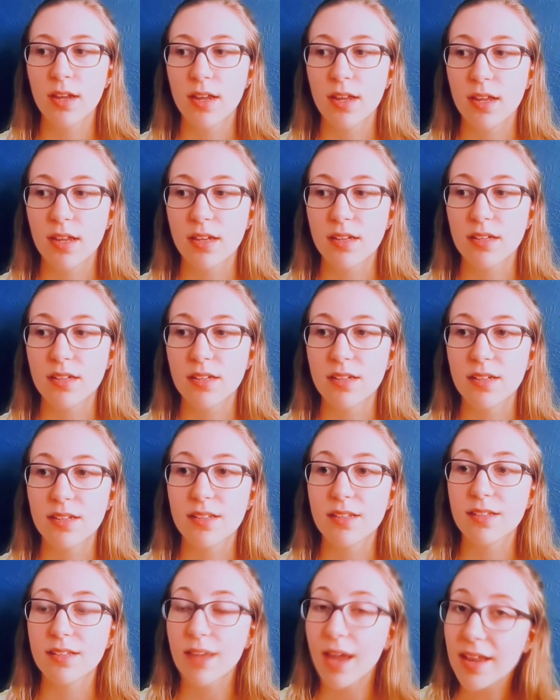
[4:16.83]
and
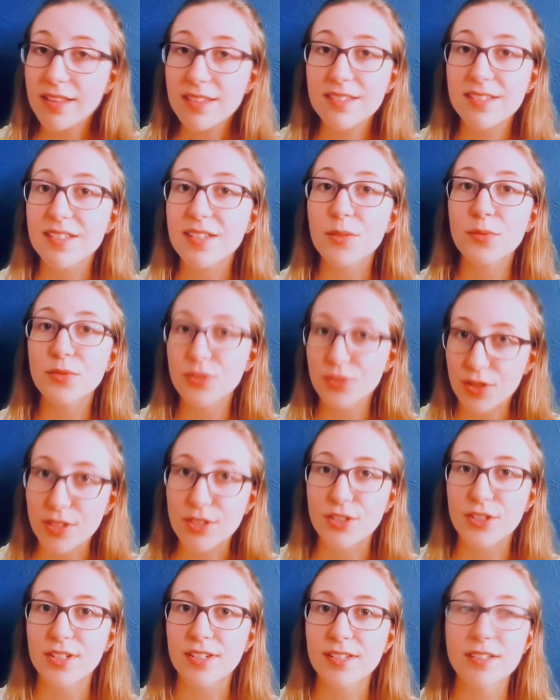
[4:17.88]
yes, it was
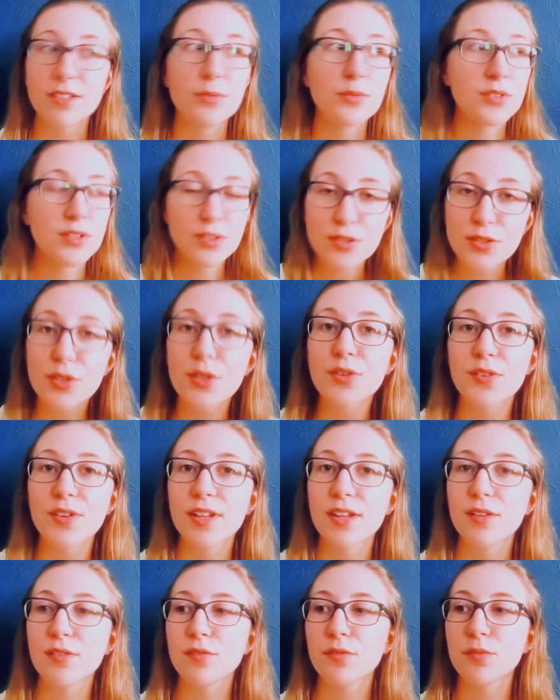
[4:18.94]
Christian, it was
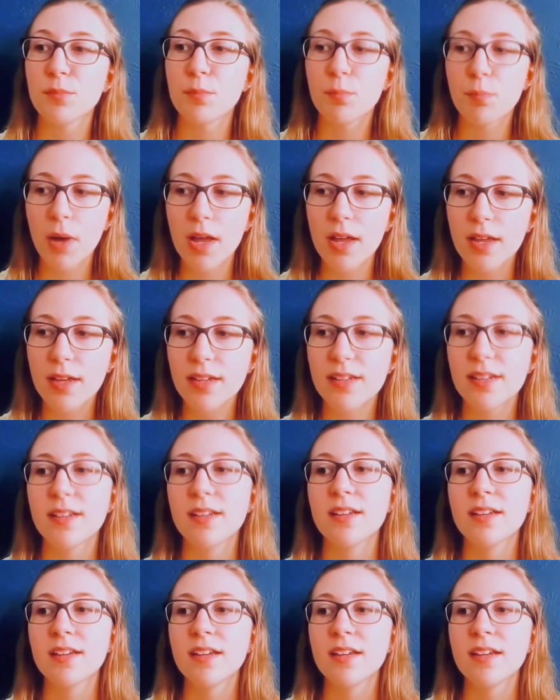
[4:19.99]
conservative, but